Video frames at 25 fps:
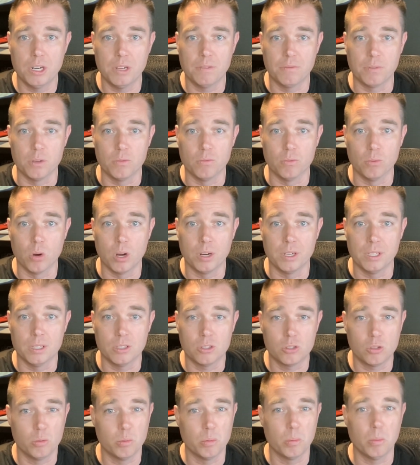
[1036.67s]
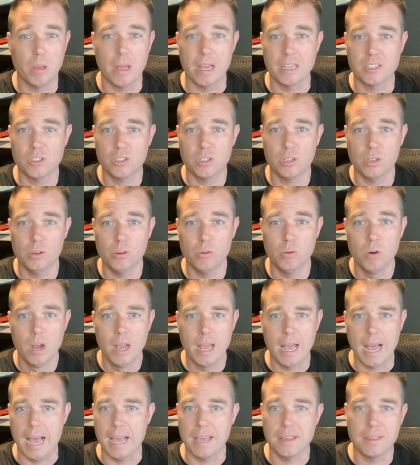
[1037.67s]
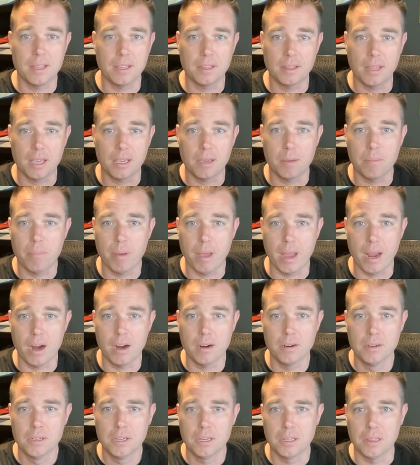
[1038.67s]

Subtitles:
if you've run in the Superblast 2, how you think they compare.